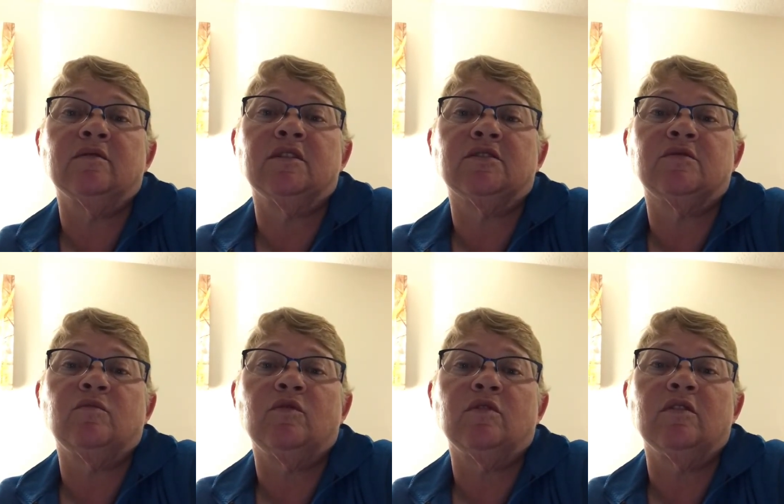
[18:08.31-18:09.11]
We'll get some
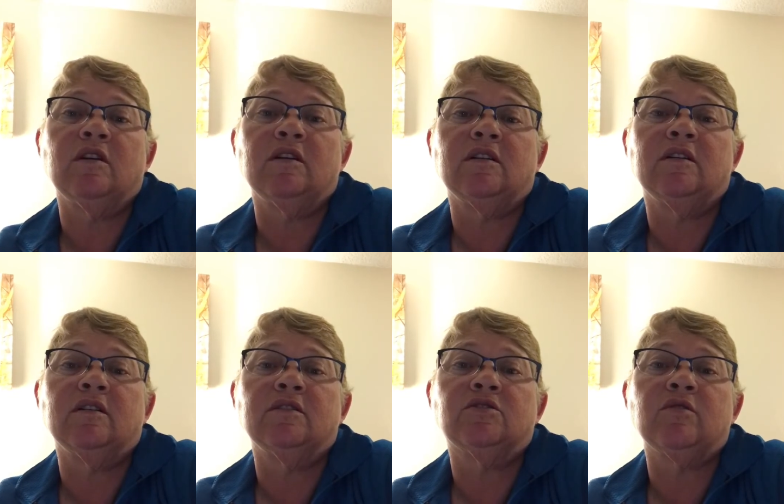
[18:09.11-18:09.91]

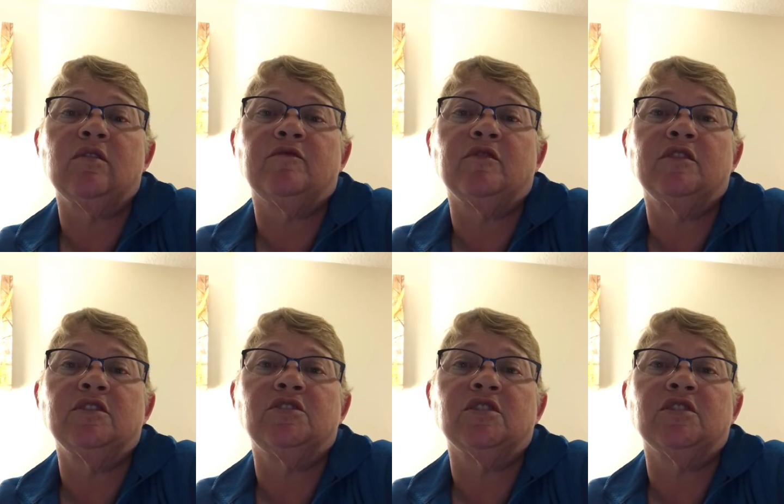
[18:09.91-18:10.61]
more trail footage.